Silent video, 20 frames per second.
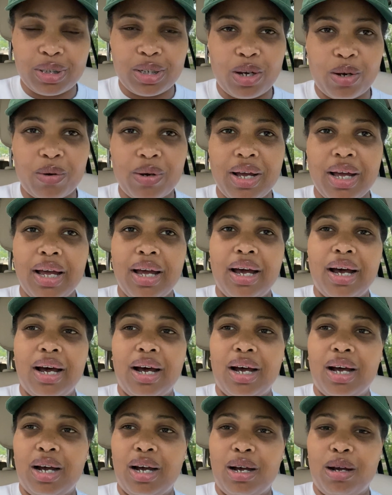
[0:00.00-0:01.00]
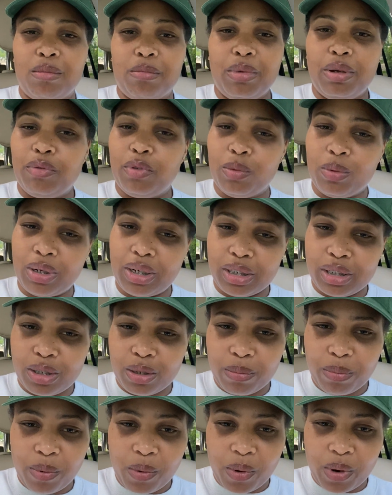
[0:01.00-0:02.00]
So um, if you want to
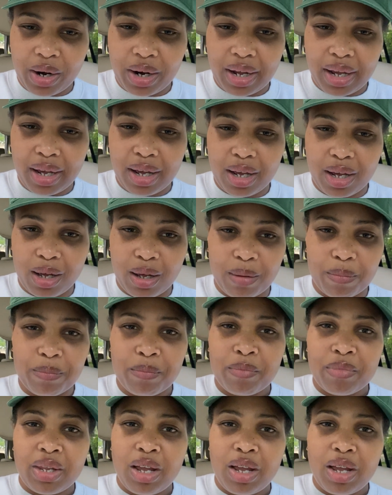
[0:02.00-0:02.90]
support um,